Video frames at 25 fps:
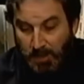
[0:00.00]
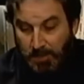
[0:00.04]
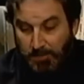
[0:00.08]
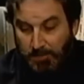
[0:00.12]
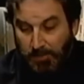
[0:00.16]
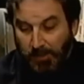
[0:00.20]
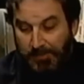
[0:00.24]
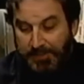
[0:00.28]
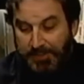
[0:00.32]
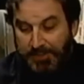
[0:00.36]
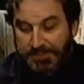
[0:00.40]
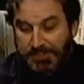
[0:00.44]

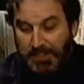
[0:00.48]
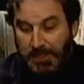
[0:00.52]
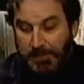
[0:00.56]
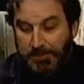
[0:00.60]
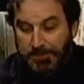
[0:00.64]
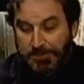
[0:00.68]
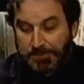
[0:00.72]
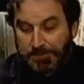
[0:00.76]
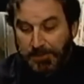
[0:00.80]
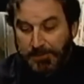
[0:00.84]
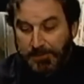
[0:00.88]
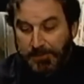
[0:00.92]
Both
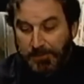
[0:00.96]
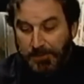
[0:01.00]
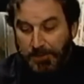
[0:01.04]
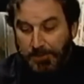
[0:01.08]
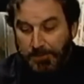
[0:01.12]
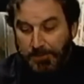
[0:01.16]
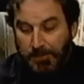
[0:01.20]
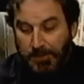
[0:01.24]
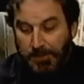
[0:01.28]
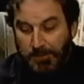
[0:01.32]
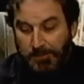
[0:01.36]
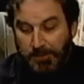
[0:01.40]
examiners reviewed a
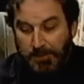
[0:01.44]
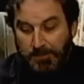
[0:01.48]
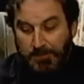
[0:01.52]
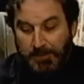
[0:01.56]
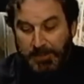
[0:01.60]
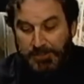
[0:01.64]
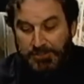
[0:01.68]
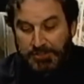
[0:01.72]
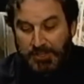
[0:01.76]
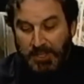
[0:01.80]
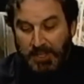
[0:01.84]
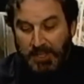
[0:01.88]
book written
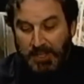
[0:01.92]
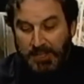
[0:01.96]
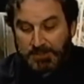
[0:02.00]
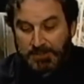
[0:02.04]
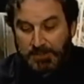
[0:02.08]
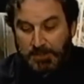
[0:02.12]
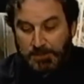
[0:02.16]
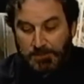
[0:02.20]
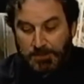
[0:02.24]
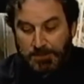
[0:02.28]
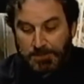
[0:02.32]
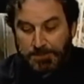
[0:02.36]
by Jay
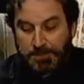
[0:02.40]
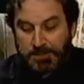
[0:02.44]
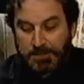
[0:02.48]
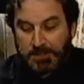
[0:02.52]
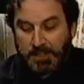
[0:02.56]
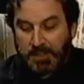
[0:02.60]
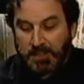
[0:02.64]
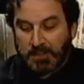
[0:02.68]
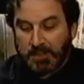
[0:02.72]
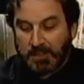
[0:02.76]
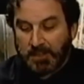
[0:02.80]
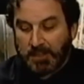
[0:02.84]
Anson, which
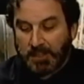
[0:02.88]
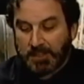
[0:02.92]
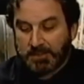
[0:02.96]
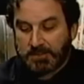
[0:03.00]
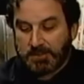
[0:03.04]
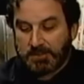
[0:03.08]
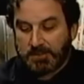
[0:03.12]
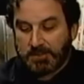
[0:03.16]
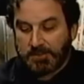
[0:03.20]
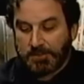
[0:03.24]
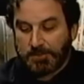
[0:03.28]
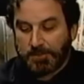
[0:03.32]
presented the
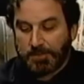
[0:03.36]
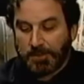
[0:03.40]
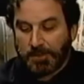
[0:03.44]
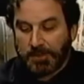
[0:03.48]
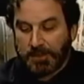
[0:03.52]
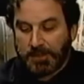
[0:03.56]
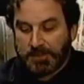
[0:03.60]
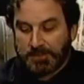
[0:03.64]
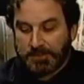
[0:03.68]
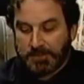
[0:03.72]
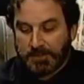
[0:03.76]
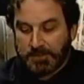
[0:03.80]
Lutz's
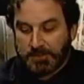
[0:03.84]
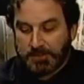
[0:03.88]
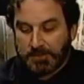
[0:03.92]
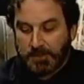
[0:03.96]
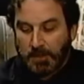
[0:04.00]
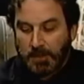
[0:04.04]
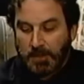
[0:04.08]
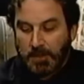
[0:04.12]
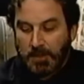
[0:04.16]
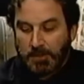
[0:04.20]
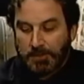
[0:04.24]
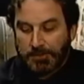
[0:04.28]
experiences
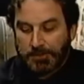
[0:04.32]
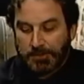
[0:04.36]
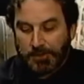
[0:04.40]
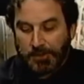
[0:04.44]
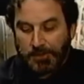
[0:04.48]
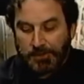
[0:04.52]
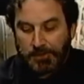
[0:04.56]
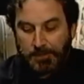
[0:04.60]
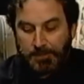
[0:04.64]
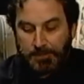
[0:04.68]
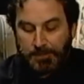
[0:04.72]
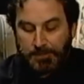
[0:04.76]

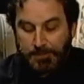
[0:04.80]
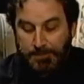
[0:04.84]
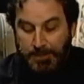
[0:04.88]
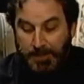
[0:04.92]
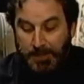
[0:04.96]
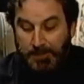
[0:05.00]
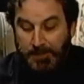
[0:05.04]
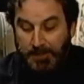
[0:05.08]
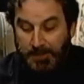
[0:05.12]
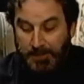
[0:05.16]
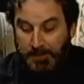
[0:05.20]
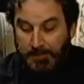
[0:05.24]
during the
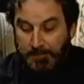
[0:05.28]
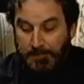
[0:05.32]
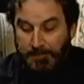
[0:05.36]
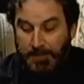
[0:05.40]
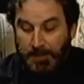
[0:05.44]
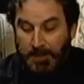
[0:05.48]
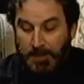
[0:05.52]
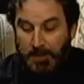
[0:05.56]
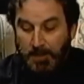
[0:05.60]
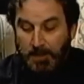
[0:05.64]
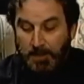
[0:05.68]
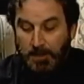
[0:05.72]
period.
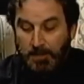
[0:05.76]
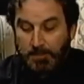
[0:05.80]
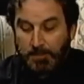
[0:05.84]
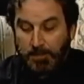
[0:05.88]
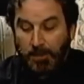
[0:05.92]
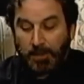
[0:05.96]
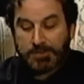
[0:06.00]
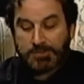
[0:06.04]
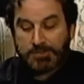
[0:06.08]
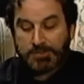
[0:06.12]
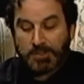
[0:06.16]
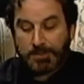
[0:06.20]

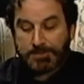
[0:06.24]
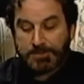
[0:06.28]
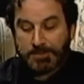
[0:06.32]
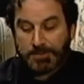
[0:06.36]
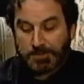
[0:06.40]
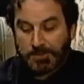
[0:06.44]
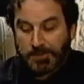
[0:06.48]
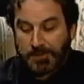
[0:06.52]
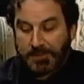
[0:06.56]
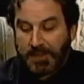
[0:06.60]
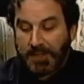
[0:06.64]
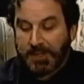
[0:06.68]
Both
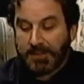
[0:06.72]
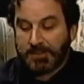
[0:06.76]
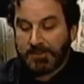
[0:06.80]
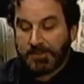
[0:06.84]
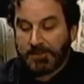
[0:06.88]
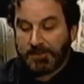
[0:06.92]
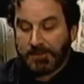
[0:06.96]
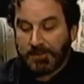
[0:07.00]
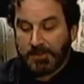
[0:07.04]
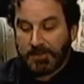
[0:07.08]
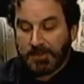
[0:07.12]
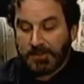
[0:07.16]
subjects were then
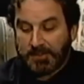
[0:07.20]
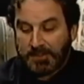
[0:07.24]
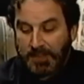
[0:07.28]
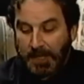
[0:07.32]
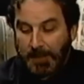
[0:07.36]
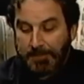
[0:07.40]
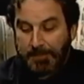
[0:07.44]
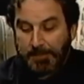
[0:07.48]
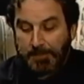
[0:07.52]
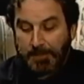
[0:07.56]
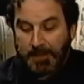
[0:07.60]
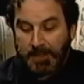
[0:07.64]
interviewed in
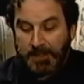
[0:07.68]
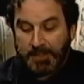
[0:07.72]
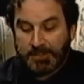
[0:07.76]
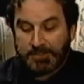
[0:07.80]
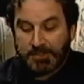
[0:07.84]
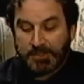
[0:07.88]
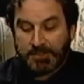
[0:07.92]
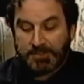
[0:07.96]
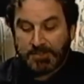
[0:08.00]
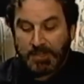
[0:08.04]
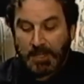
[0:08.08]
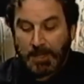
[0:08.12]
depth by
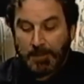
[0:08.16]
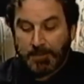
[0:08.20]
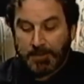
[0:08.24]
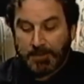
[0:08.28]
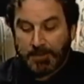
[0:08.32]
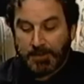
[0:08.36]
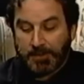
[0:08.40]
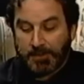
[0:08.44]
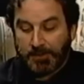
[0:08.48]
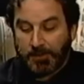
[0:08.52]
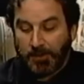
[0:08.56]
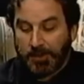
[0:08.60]
each
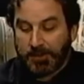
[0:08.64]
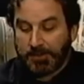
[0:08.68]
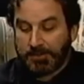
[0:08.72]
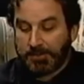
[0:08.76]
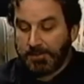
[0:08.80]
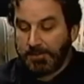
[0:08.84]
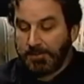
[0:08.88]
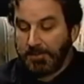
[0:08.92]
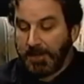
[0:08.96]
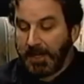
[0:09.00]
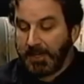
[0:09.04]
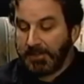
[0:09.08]
examiner in order
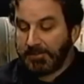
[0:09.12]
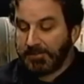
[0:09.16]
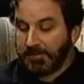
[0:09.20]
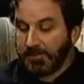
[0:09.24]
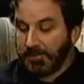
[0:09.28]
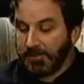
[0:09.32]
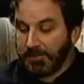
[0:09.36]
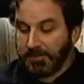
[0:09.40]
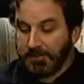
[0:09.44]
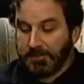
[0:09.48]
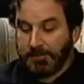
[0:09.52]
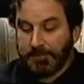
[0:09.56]
to make
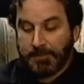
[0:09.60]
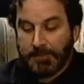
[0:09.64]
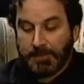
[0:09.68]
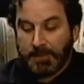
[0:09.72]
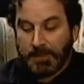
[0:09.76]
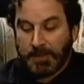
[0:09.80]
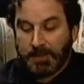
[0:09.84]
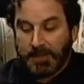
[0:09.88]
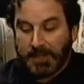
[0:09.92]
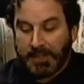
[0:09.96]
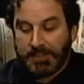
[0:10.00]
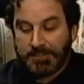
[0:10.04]
certain
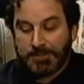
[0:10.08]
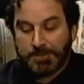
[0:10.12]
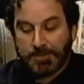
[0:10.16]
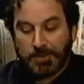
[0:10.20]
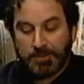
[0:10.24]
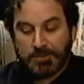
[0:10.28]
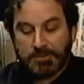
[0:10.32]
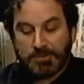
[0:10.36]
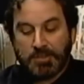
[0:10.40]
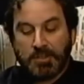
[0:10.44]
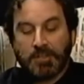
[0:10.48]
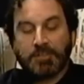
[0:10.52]
that each
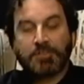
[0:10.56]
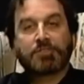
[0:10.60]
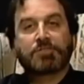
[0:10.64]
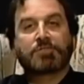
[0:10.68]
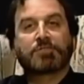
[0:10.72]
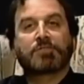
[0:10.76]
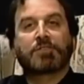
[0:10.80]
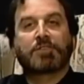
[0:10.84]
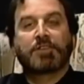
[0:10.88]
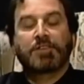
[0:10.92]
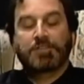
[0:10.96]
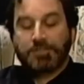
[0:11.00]
person
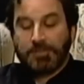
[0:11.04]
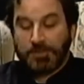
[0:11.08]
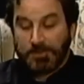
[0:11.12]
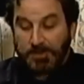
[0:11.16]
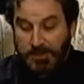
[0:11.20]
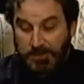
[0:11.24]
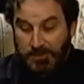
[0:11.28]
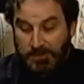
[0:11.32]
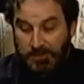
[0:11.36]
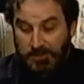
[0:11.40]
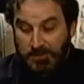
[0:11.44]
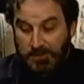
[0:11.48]
understood each
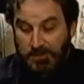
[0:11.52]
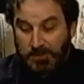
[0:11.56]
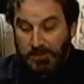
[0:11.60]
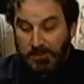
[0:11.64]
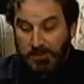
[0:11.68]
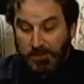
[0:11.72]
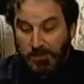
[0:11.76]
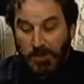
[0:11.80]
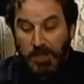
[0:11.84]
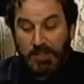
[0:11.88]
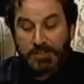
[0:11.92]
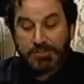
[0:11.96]
critical
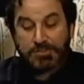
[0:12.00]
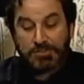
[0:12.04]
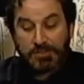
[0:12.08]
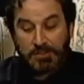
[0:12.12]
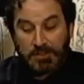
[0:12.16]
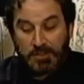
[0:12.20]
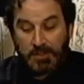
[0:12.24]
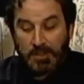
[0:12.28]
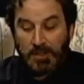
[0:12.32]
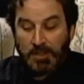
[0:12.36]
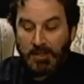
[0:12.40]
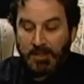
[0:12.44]

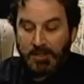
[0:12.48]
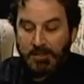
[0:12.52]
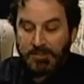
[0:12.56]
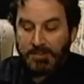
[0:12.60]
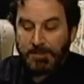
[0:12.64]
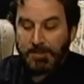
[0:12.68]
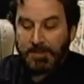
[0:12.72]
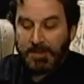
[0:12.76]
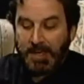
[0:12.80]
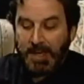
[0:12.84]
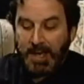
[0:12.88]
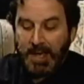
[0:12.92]
question
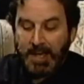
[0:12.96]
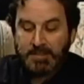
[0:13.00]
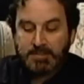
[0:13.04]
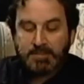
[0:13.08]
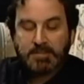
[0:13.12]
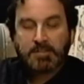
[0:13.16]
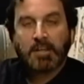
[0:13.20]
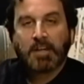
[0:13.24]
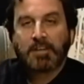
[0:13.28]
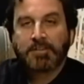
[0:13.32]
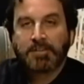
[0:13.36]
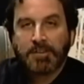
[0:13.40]
to be
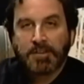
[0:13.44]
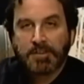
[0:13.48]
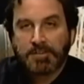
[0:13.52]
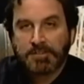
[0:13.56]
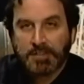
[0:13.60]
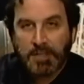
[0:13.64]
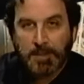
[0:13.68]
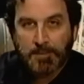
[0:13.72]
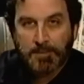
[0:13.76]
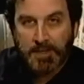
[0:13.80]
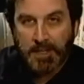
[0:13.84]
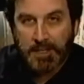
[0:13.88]
asked on their
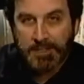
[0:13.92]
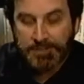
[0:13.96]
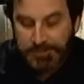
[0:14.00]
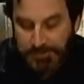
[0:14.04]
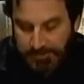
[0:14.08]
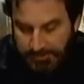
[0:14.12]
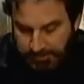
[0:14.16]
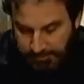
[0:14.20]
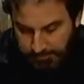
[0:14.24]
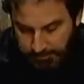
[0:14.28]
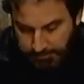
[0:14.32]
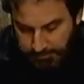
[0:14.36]

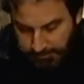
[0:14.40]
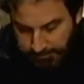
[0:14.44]
examinations.